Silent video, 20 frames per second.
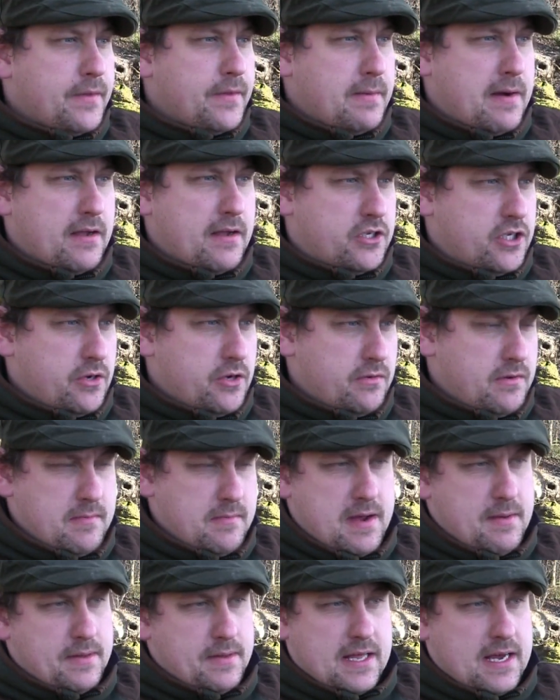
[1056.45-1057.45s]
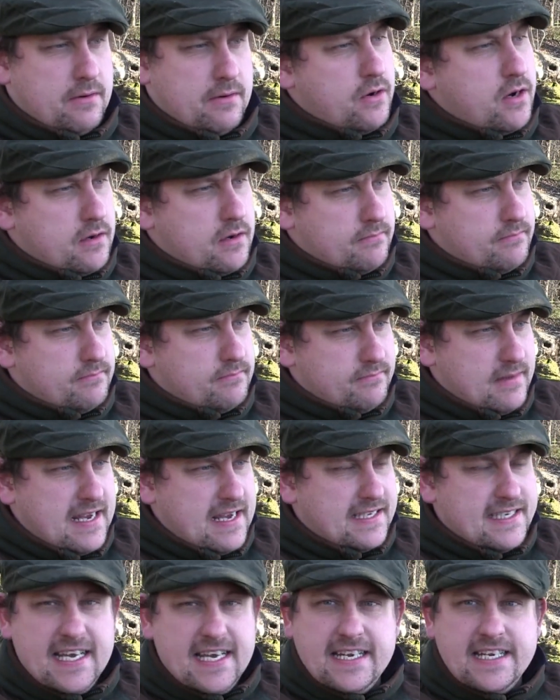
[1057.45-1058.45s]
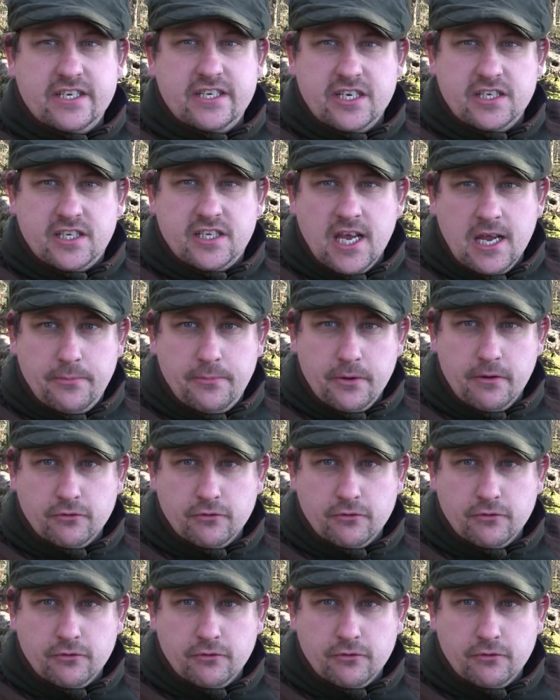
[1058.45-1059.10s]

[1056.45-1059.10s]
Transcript: It might be like, what, 18 inches deep,